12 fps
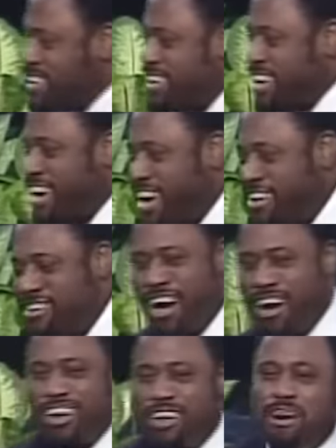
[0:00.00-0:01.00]
He ain't
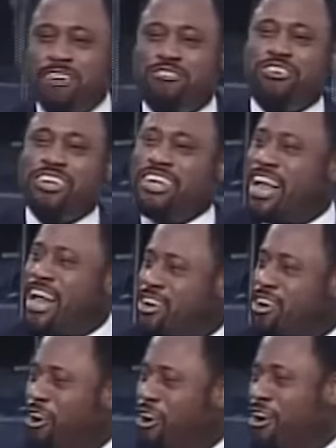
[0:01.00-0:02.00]
talking about drinking
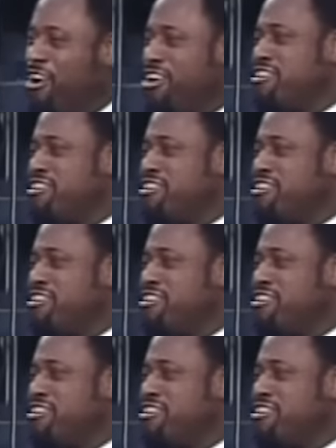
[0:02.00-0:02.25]
alcohol